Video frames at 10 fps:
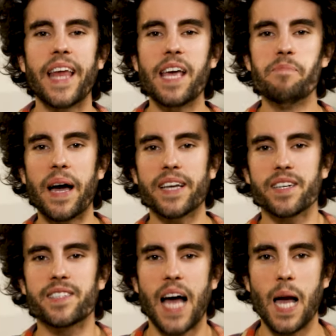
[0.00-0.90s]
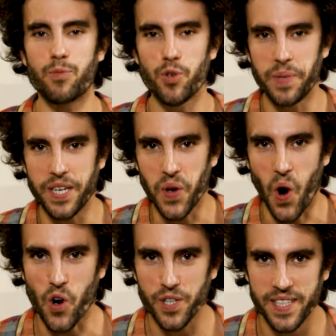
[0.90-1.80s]
a better time to be an
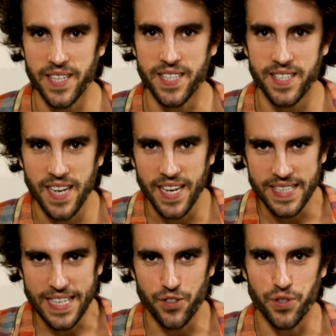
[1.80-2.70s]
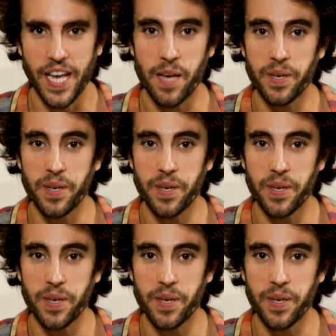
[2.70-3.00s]
artist than today,